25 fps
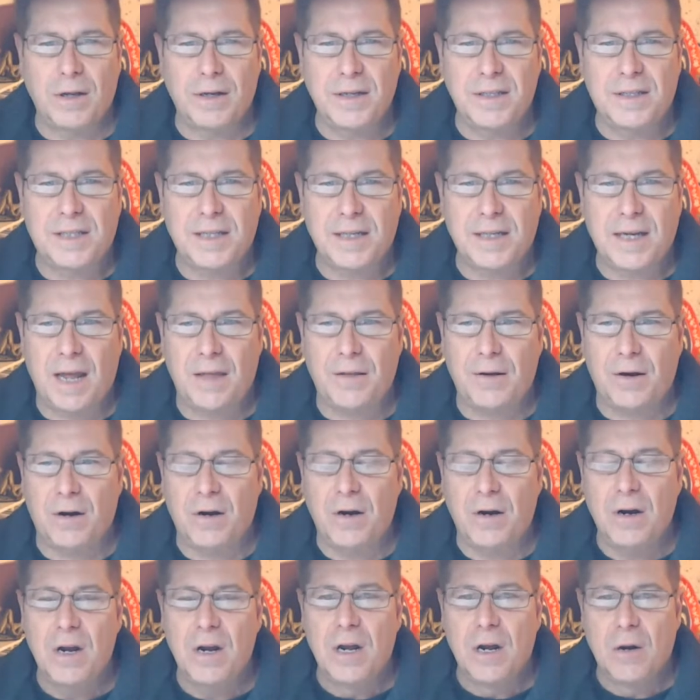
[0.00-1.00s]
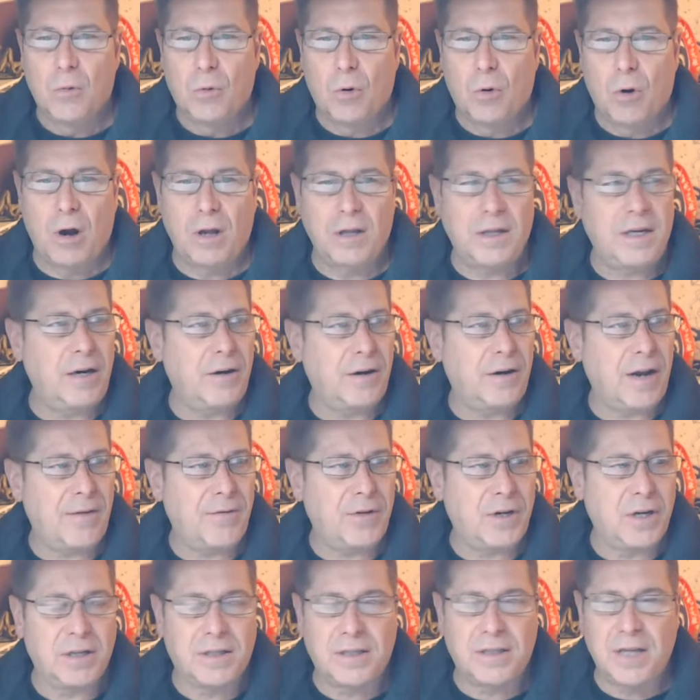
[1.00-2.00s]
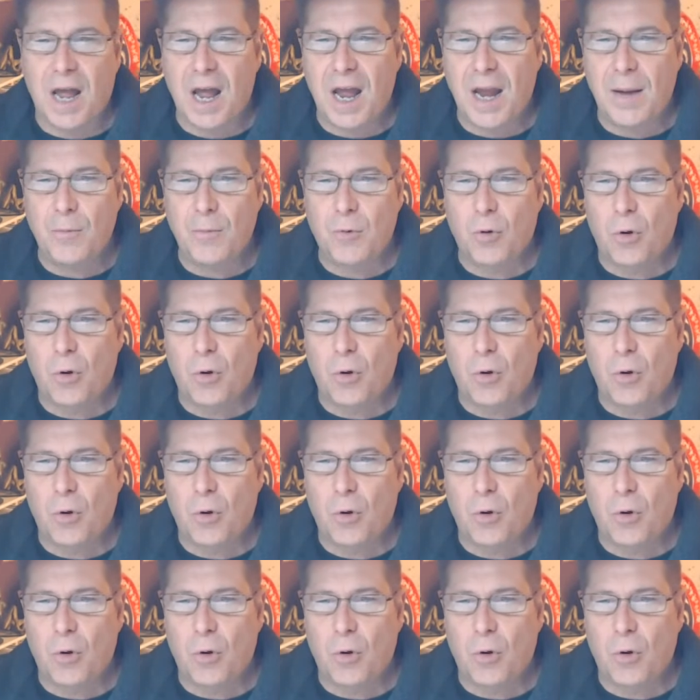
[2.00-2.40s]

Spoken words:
in together. We're all here to have a good time.